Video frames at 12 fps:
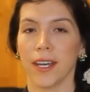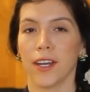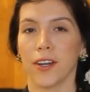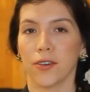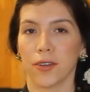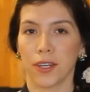
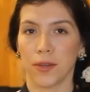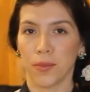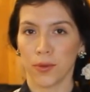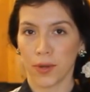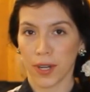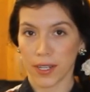and I'll keep
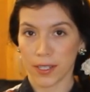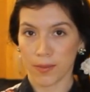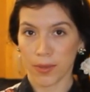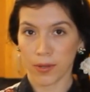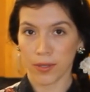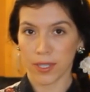you guys
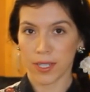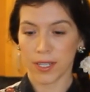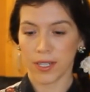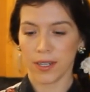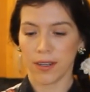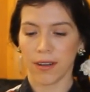
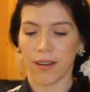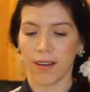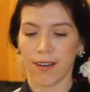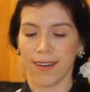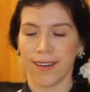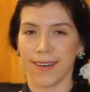posted
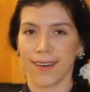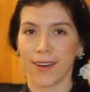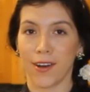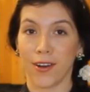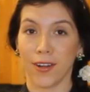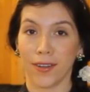on
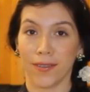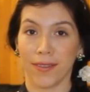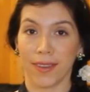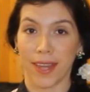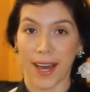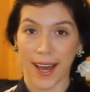all of
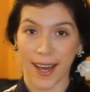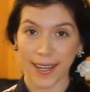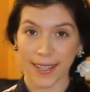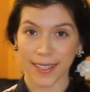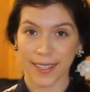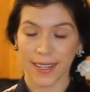
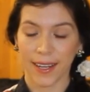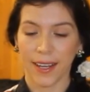that.